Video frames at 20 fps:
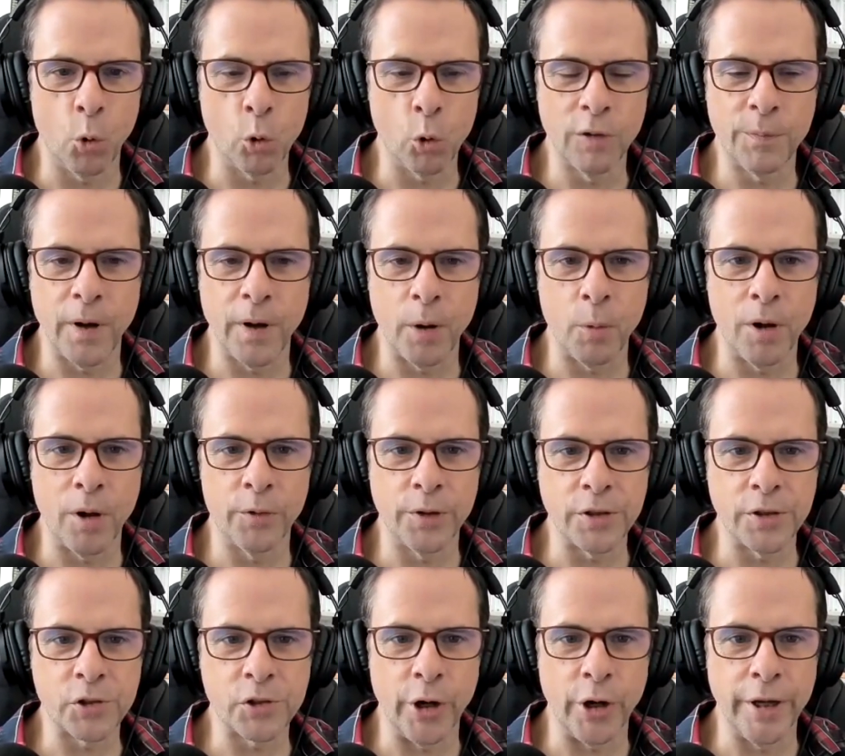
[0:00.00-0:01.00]
all of my
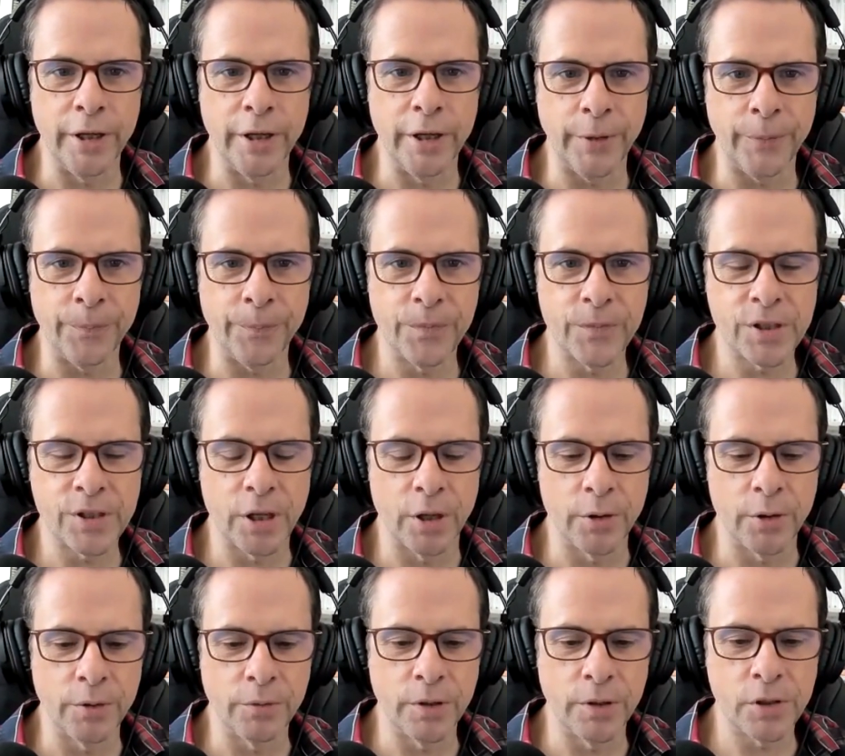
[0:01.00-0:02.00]
wealth in trading,
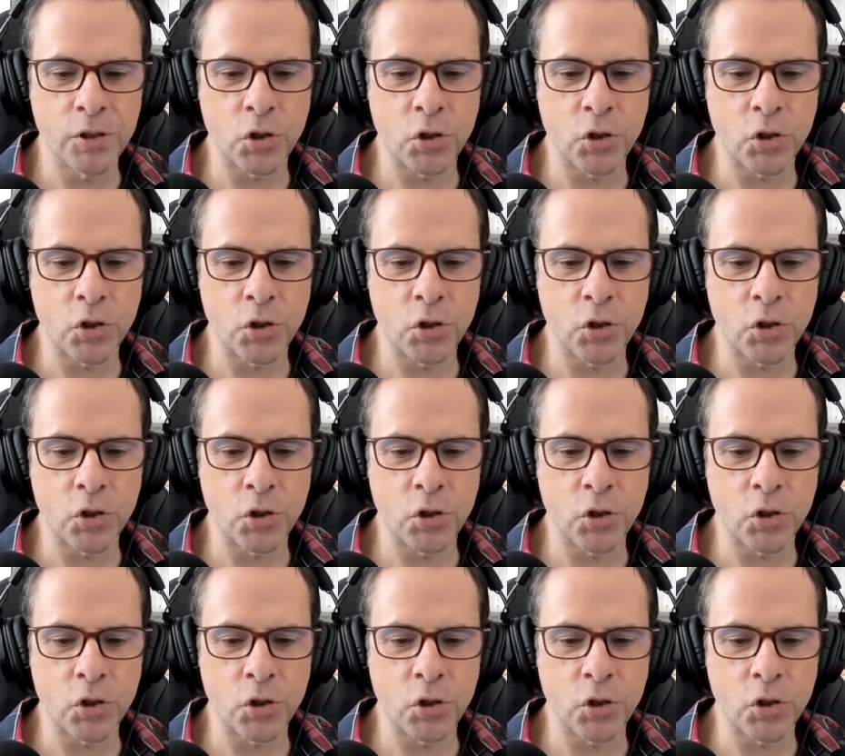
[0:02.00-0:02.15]
so that the